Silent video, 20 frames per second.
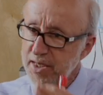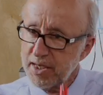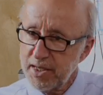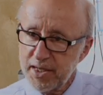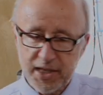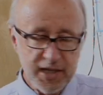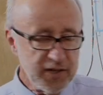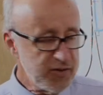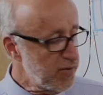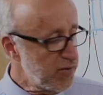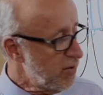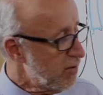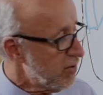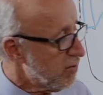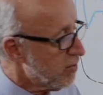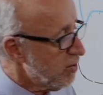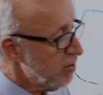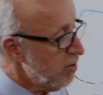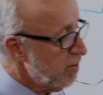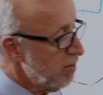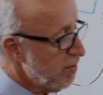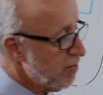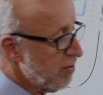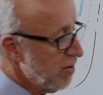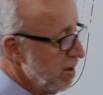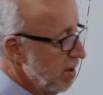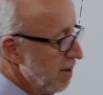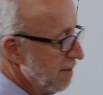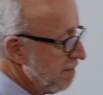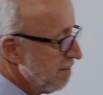into each of those grooves,
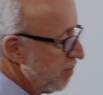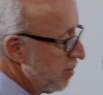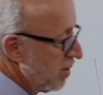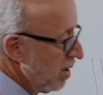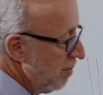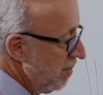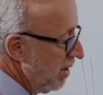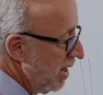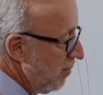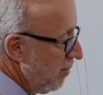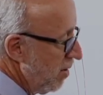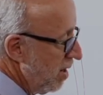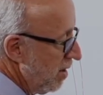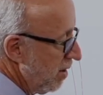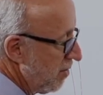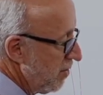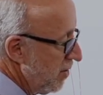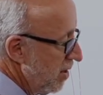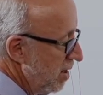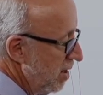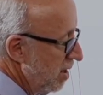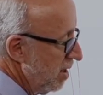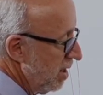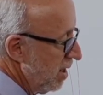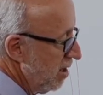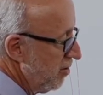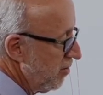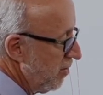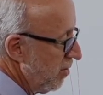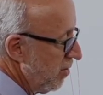but I want to extend into
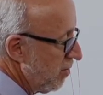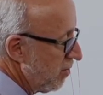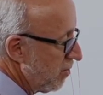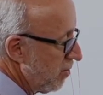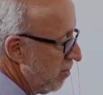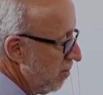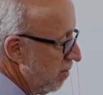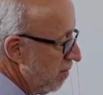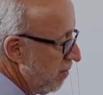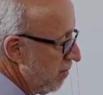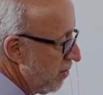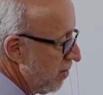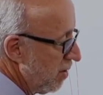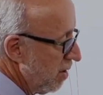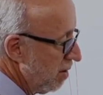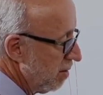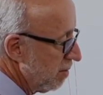each of those grooves.